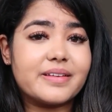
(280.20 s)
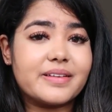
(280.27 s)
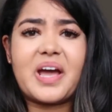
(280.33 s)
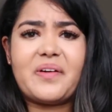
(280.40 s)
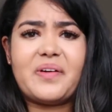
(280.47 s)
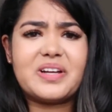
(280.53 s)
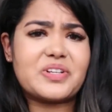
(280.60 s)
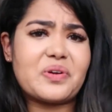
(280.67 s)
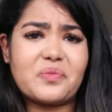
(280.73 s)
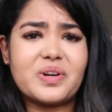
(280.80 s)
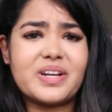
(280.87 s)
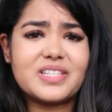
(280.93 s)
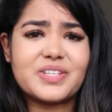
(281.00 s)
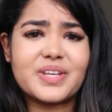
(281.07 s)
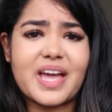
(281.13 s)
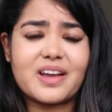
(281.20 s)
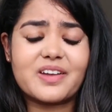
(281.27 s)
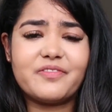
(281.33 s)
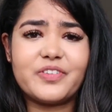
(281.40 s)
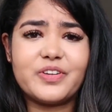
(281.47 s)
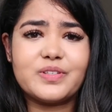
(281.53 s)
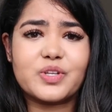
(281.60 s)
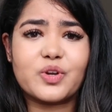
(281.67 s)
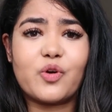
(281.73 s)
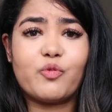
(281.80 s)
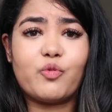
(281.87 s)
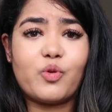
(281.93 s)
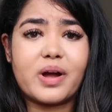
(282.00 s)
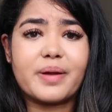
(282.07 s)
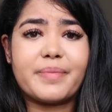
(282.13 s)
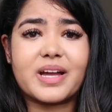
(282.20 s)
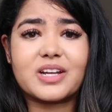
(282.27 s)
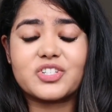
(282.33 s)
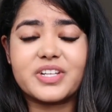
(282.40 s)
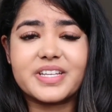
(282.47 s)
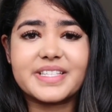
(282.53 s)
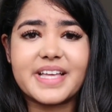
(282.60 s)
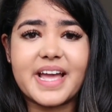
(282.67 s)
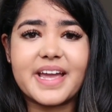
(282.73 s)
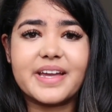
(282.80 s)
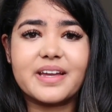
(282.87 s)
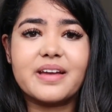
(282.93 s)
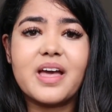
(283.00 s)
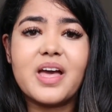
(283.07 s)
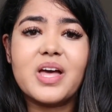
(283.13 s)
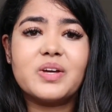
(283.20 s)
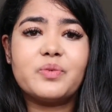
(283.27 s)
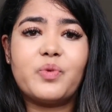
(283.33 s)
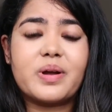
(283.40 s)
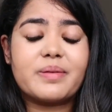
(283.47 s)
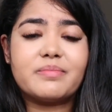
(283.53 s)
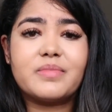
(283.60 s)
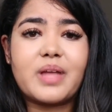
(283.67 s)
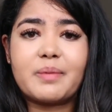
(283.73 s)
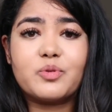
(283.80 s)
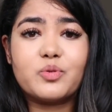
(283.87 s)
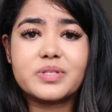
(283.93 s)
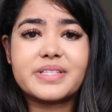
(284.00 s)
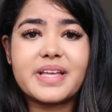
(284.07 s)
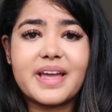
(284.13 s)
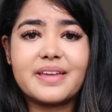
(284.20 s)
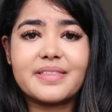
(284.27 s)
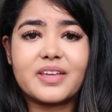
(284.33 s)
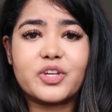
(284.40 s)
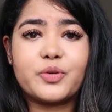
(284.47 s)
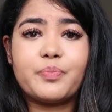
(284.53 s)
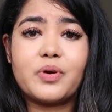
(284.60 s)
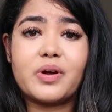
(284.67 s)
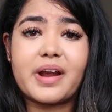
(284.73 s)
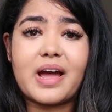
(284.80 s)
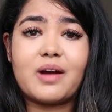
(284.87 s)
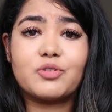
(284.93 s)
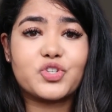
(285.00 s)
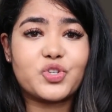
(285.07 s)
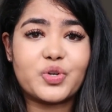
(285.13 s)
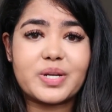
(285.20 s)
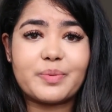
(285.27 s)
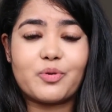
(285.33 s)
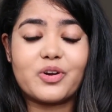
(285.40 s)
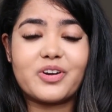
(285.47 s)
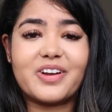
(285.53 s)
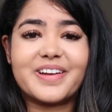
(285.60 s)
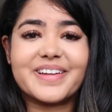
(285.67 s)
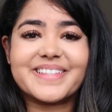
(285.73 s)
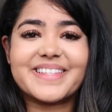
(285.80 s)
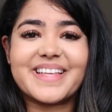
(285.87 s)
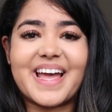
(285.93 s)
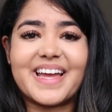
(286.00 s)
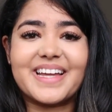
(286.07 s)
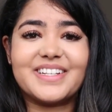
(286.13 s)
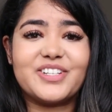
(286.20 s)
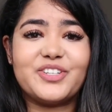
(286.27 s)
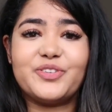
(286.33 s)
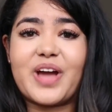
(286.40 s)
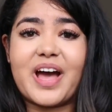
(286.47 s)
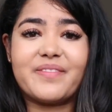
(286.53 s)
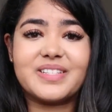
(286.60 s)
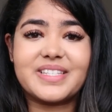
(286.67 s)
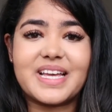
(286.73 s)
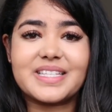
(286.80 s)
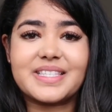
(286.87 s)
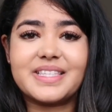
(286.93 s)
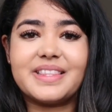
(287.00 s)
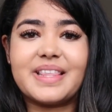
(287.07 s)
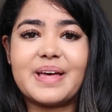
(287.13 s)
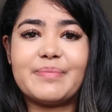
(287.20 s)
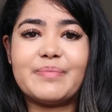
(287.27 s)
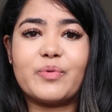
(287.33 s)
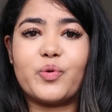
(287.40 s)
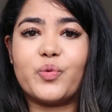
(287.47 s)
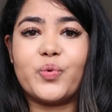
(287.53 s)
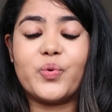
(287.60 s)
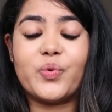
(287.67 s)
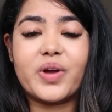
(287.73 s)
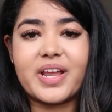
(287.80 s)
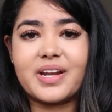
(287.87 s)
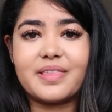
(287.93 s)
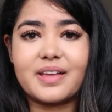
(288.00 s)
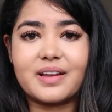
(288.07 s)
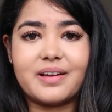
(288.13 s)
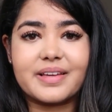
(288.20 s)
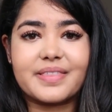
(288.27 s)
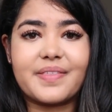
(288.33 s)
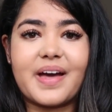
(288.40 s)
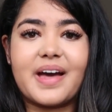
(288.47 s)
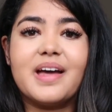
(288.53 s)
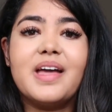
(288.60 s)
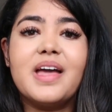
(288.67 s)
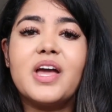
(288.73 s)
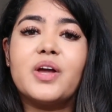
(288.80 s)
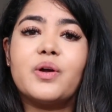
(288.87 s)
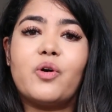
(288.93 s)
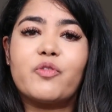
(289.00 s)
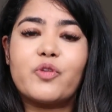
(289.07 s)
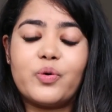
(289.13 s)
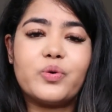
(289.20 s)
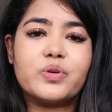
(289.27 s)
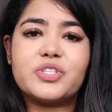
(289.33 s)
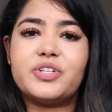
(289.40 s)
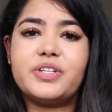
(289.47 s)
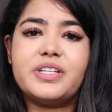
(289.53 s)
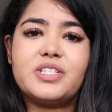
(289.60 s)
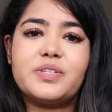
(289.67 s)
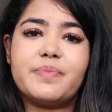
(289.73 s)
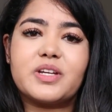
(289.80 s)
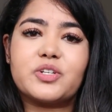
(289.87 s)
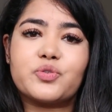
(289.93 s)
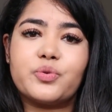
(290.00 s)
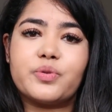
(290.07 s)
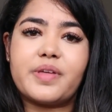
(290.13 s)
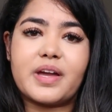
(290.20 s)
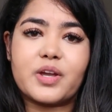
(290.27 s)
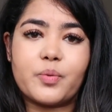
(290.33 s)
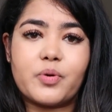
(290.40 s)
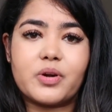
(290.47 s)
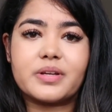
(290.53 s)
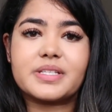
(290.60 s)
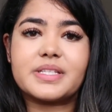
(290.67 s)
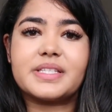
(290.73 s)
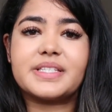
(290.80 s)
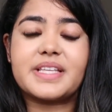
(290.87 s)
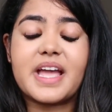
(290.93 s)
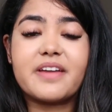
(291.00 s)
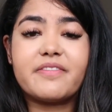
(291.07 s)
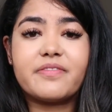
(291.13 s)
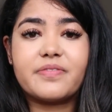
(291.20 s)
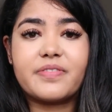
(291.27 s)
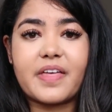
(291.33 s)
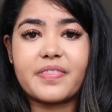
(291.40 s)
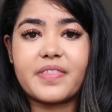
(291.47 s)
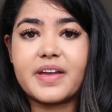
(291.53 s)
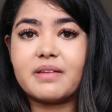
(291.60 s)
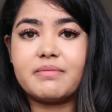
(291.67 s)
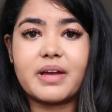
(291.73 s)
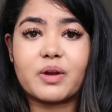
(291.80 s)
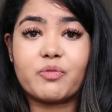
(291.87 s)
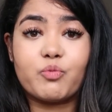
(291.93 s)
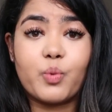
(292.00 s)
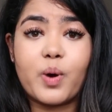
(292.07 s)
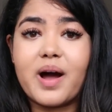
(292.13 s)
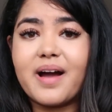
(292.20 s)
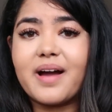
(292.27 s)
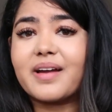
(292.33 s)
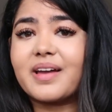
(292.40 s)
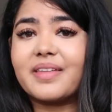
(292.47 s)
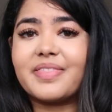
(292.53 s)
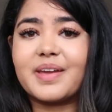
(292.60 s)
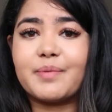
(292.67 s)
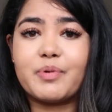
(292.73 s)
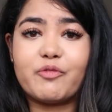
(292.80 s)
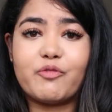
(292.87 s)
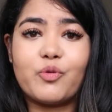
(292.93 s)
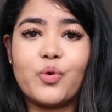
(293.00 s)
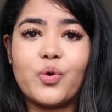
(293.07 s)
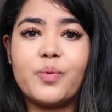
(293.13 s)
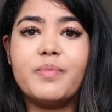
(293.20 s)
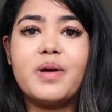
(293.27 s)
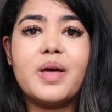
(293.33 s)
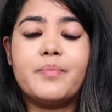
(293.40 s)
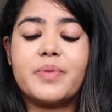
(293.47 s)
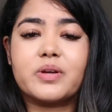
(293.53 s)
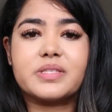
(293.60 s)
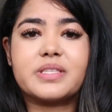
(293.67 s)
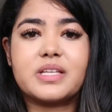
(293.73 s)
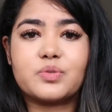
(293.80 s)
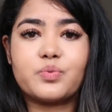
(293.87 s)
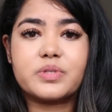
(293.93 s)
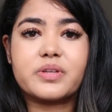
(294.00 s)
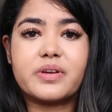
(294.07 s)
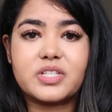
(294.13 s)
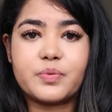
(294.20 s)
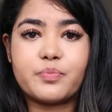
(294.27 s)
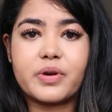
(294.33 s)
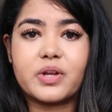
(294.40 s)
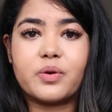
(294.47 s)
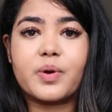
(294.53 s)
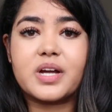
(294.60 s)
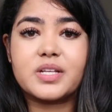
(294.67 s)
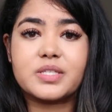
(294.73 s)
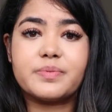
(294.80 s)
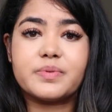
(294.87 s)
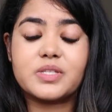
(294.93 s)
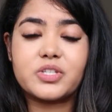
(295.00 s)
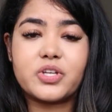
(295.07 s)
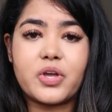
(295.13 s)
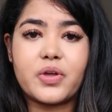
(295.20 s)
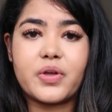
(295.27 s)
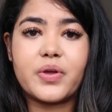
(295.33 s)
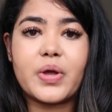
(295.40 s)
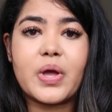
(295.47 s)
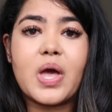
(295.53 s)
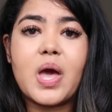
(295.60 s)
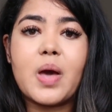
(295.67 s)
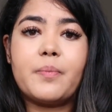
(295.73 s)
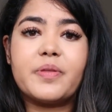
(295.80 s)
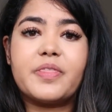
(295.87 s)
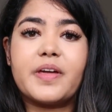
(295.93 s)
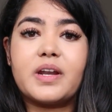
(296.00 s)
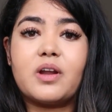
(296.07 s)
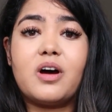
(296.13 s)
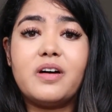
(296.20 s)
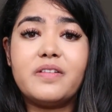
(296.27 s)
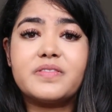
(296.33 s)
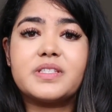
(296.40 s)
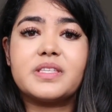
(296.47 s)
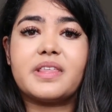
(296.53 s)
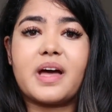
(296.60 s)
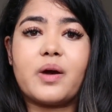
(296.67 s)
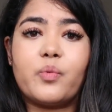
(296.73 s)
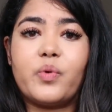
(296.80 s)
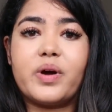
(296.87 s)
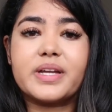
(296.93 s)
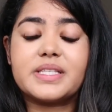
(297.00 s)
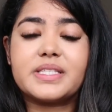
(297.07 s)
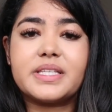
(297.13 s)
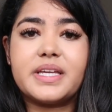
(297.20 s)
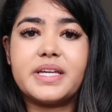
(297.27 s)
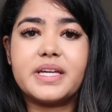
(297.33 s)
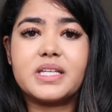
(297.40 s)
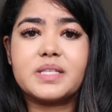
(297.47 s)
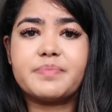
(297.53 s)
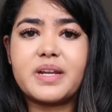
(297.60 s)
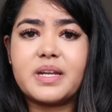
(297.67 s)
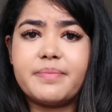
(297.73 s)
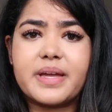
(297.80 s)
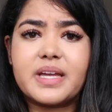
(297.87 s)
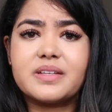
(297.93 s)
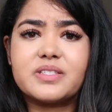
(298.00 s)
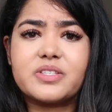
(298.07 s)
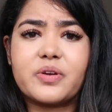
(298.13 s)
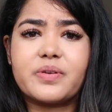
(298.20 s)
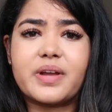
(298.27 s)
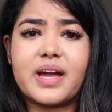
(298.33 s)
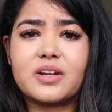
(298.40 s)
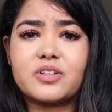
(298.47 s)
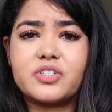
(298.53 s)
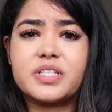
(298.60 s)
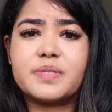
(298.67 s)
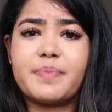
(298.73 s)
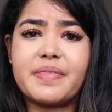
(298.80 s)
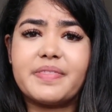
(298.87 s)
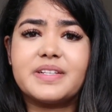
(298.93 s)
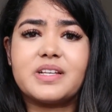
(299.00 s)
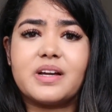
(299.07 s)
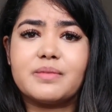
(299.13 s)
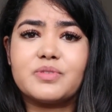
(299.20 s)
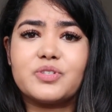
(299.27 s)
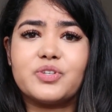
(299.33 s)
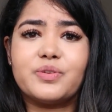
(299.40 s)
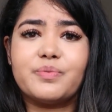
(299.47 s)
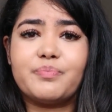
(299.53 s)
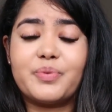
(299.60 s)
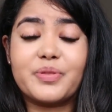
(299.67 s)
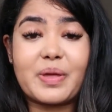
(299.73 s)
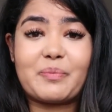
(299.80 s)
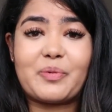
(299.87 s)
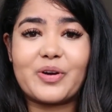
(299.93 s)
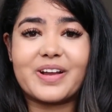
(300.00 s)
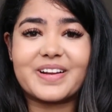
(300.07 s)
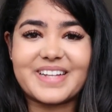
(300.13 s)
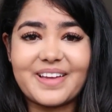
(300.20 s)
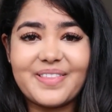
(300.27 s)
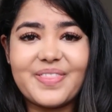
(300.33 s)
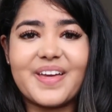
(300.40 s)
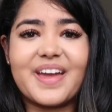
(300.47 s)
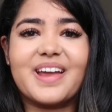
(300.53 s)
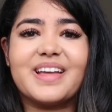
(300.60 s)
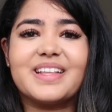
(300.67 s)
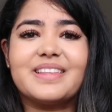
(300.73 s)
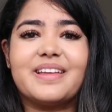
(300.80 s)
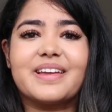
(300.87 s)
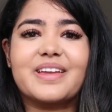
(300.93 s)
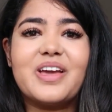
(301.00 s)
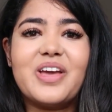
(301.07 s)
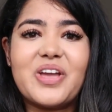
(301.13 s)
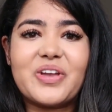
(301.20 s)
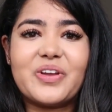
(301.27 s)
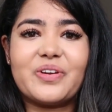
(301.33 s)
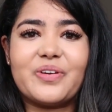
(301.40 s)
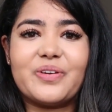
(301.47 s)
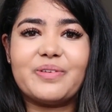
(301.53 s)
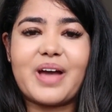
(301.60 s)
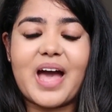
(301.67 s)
Now, I don't want it to get confusing of what I'm actually saying, I'm not saying that you put out shoddy products and you haven't tested them or anything like that. Of course, you need to make sure that your products are safe, that they like work, they perform, because that's what's going to bring your customers to you. But then after that, what I see is many makers don't actually spend the time to put their product out there and like, you know,